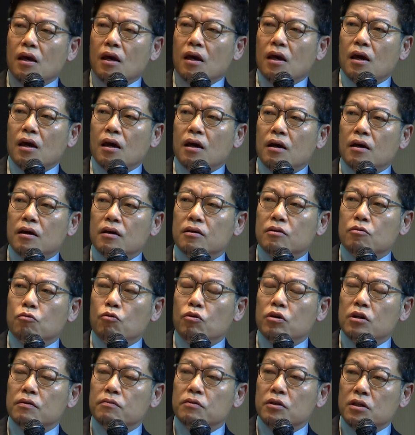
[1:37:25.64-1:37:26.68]
And
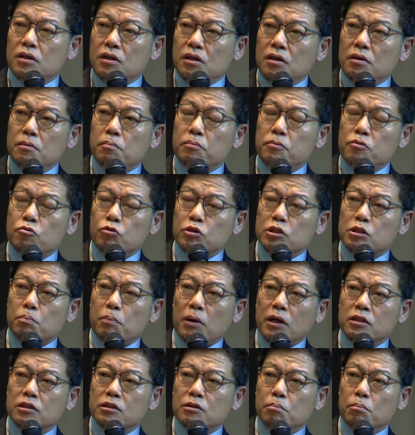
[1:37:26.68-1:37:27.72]
one of the key
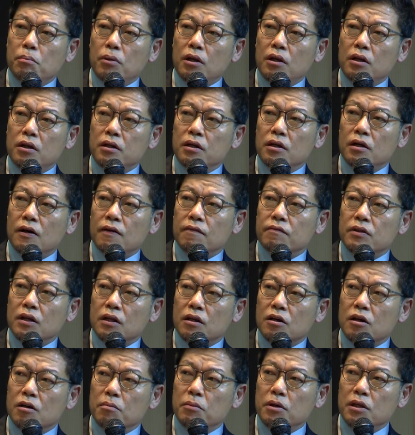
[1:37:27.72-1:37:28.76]
responsibility of
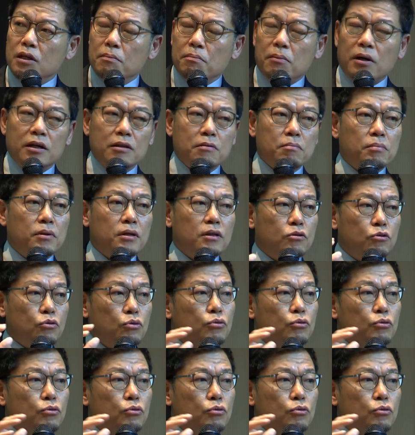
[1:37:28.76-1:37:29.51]
that committee might be